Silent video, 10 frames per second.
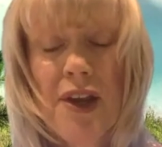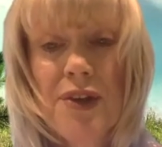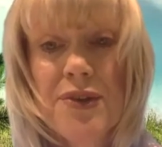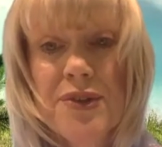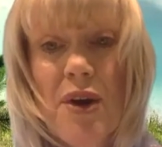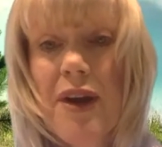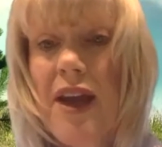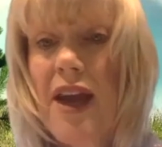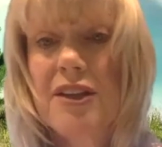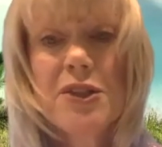So
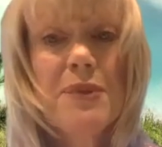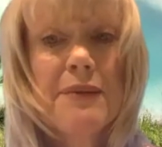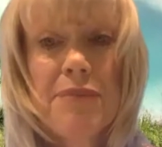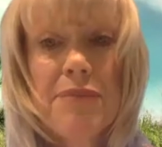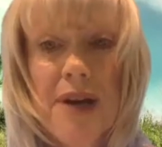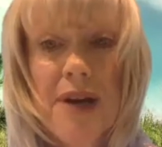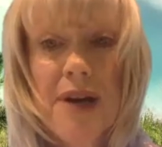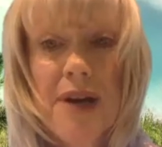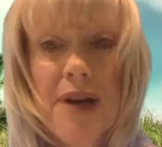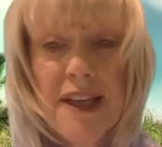again, just being
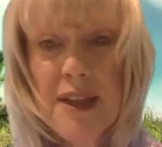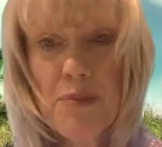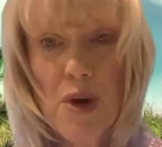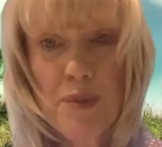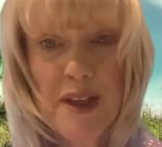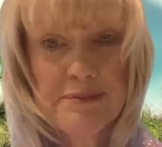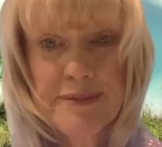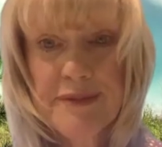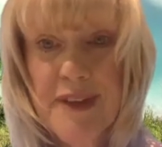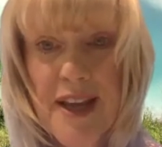present in the moment,
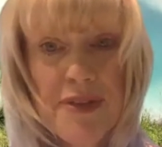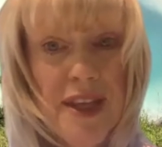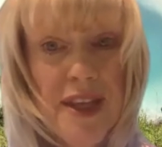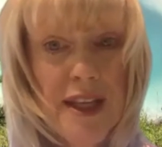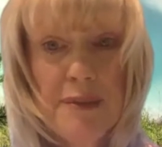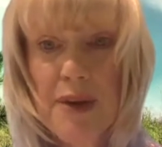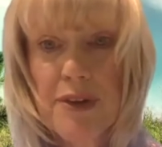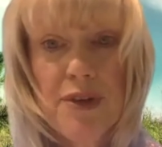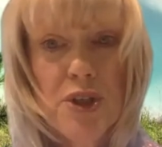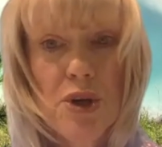not thinking about the
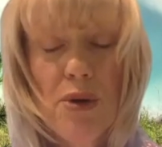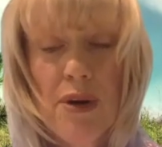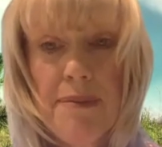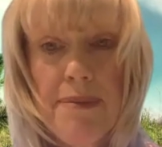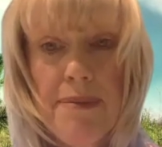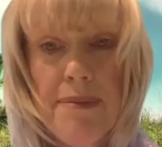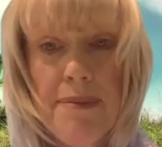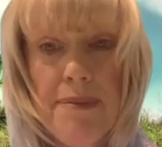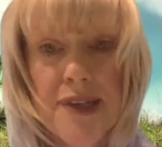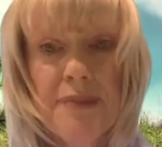future or the
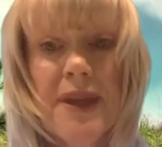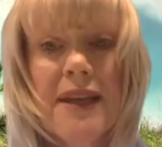past, being